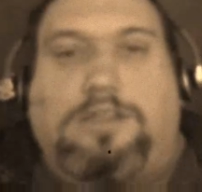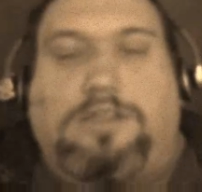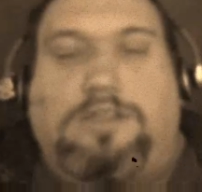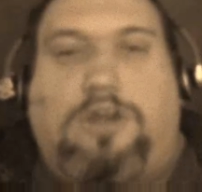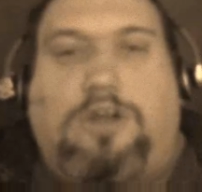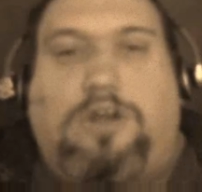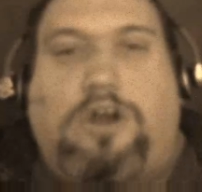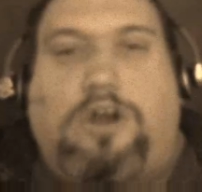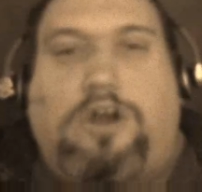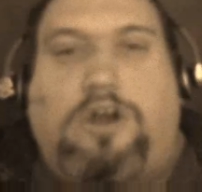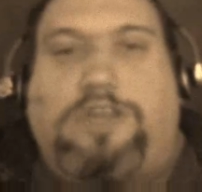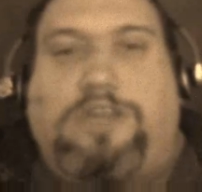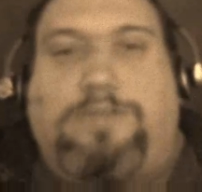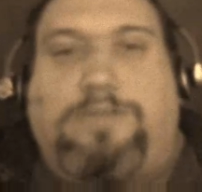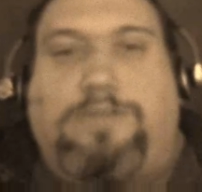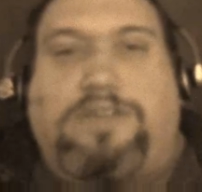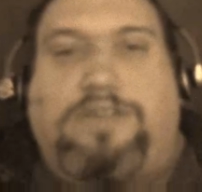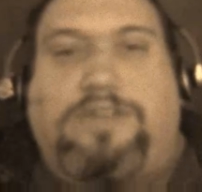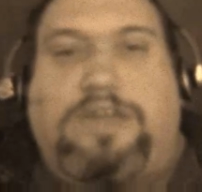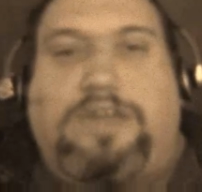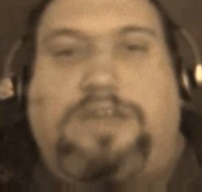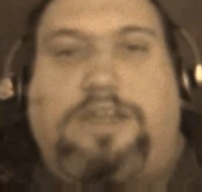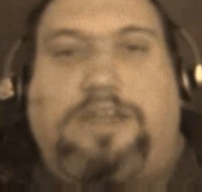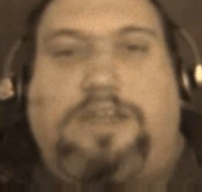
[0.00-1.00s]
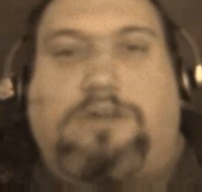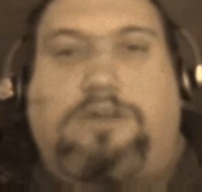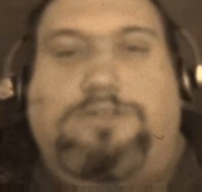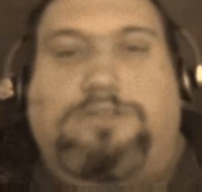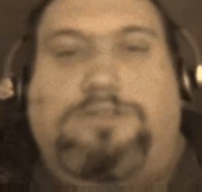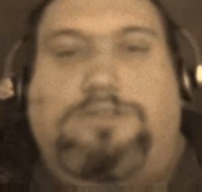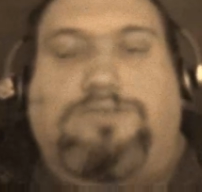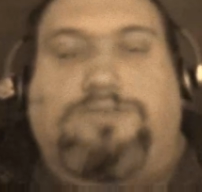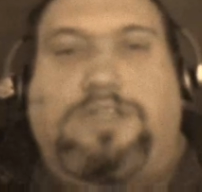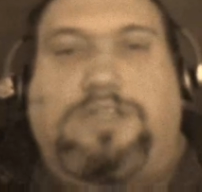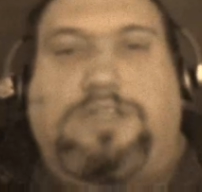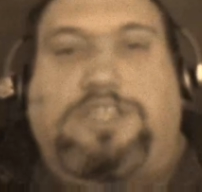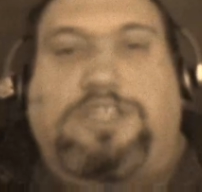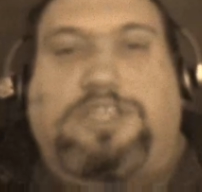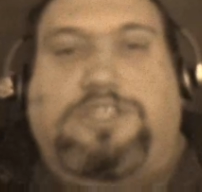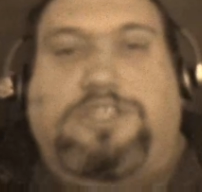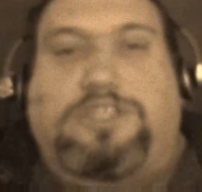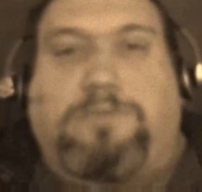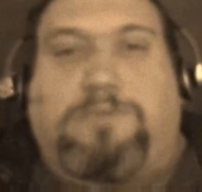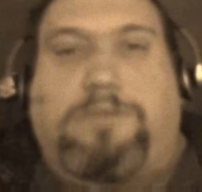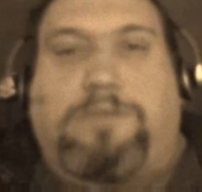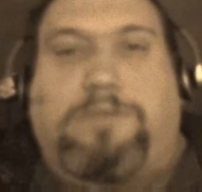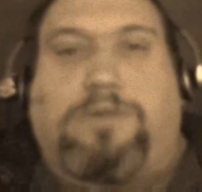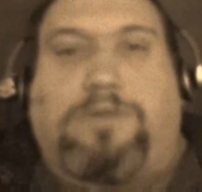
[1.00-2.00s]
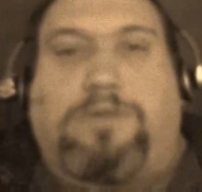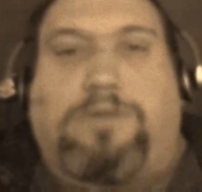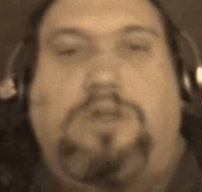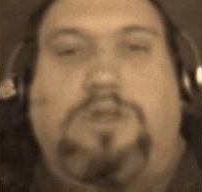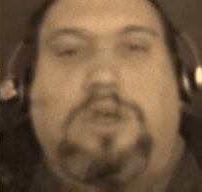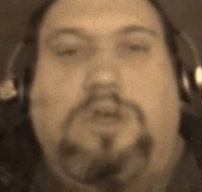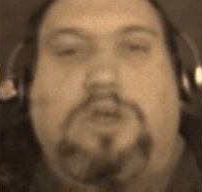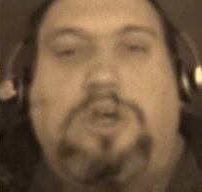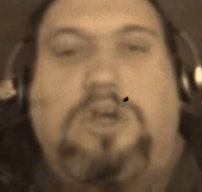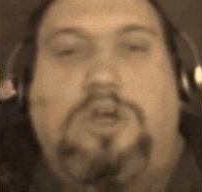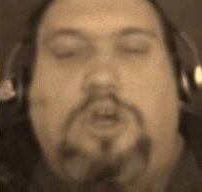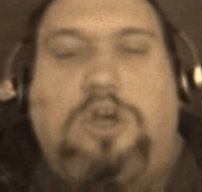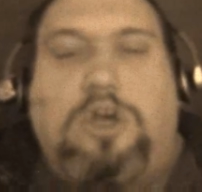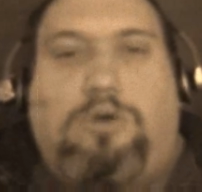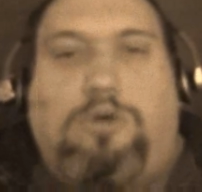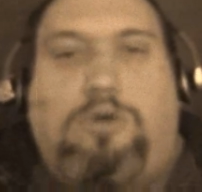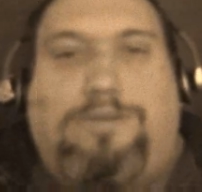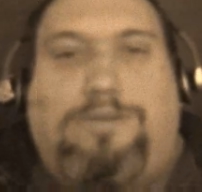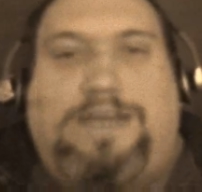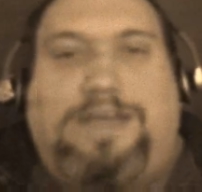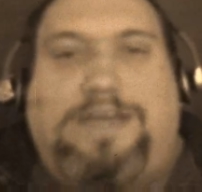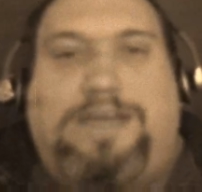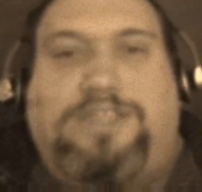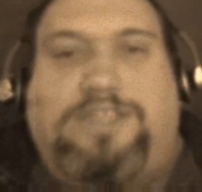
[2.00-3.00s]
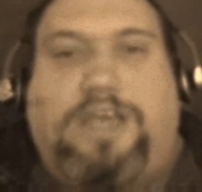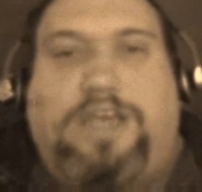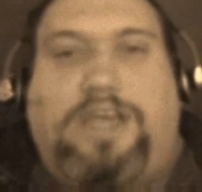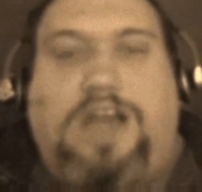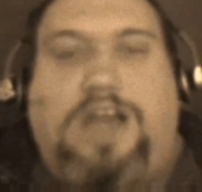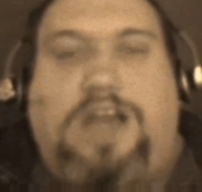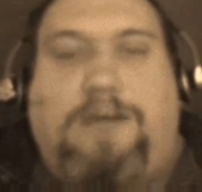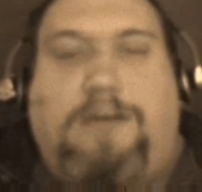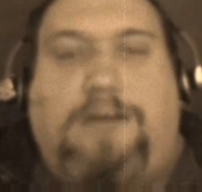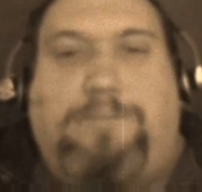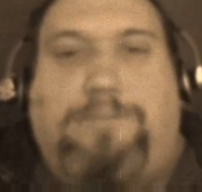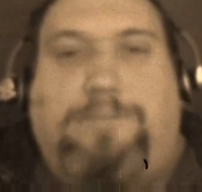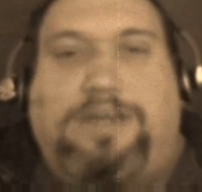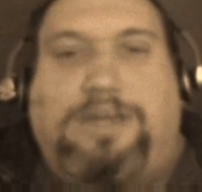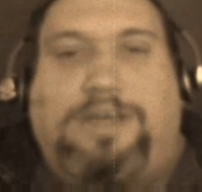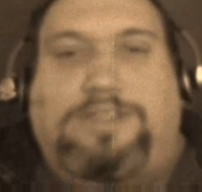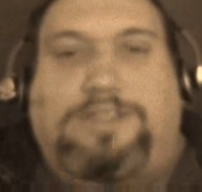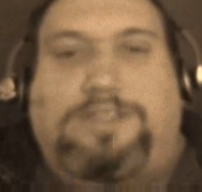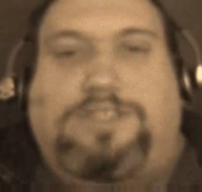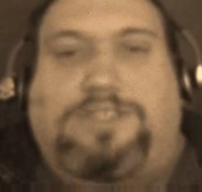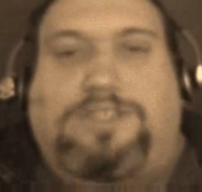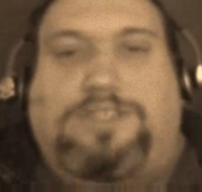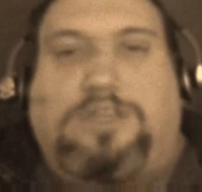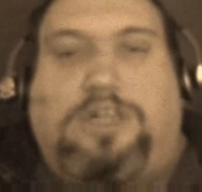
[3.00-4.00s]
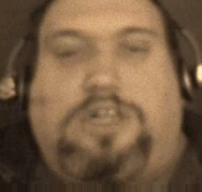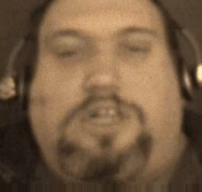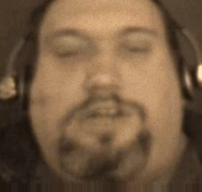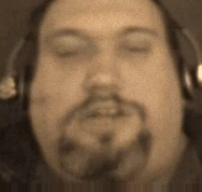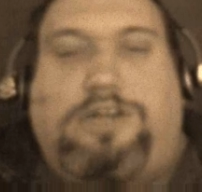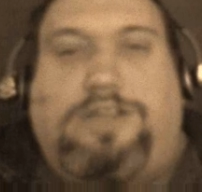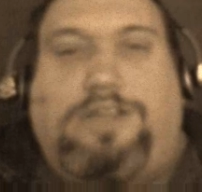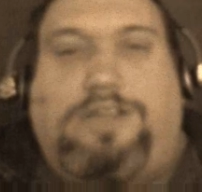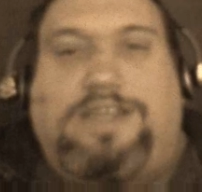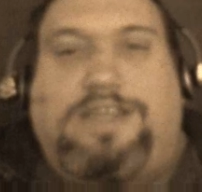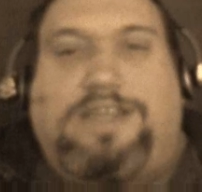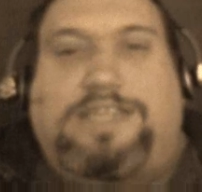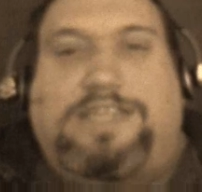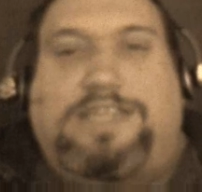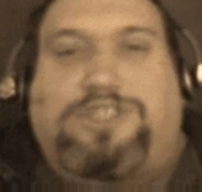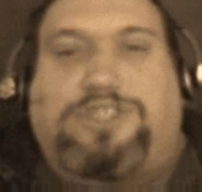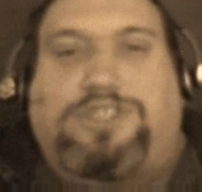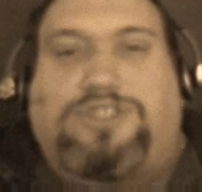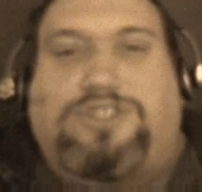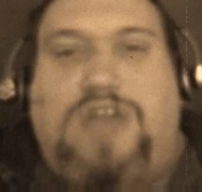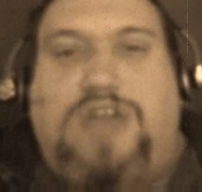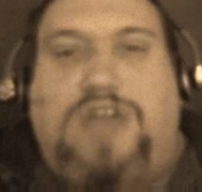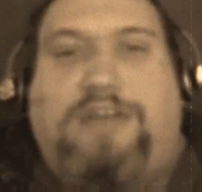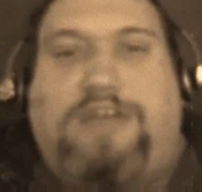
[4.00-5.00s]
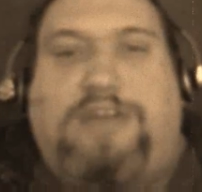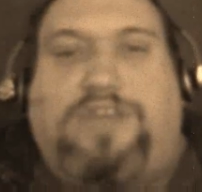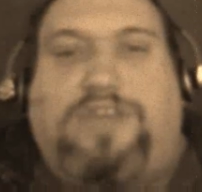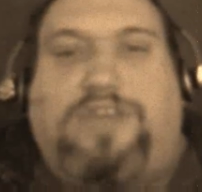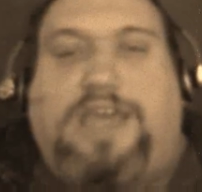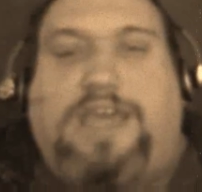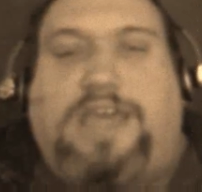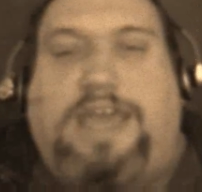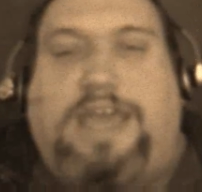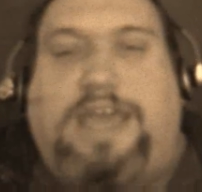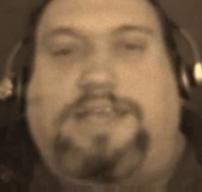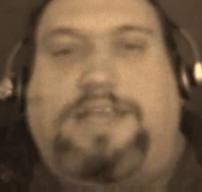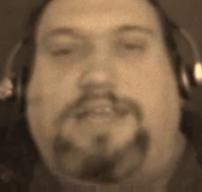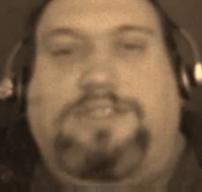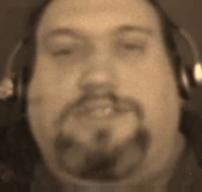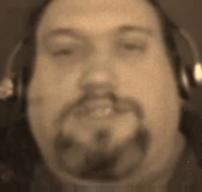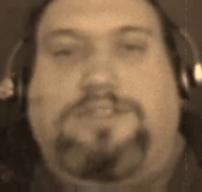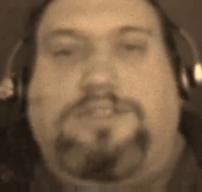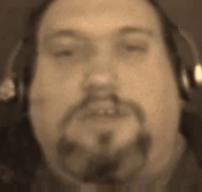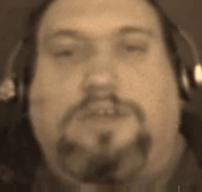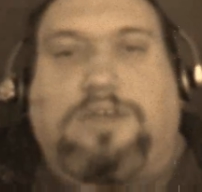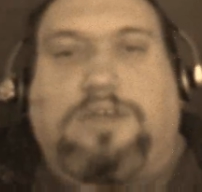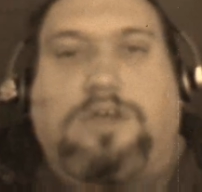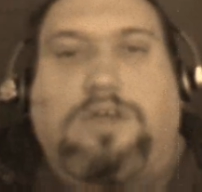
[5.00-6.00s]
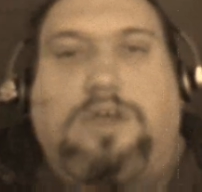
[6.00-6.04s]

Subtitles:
argument that it's religious people who are messing it up, because clearly that's just not the case.